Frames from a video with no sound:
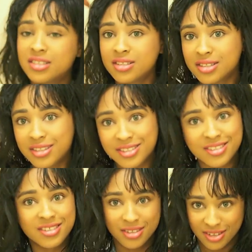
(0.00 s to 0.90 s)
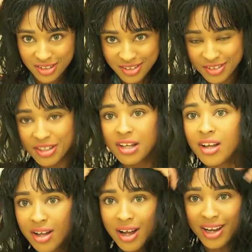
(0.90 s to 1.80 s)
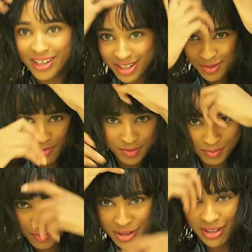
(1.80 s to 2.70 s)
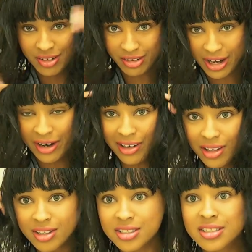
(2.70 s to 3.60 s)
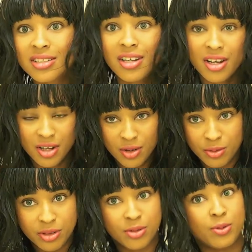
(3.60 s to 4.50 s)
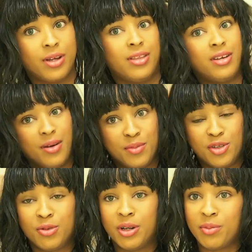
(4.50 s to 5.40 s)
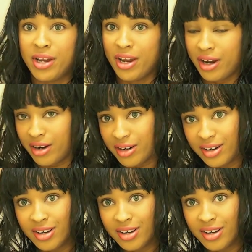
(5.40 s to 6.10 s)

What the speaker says: just because I can be a little careless with the way that I'm doing my hair.